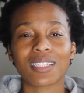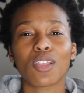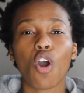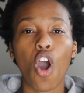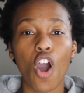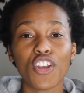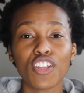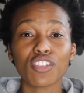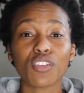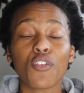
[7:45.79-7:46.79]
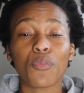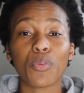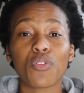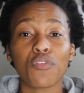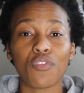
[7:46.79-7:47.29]
the onus of
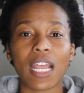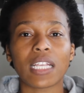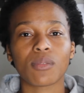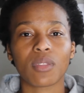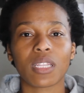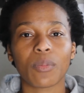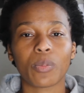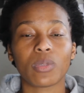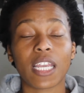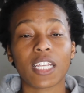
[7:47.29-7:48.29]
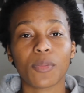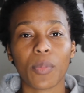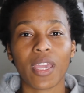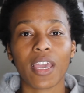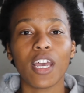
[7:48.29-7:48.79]
proof lies with the
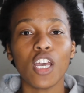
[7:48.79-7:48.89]
taxpayer.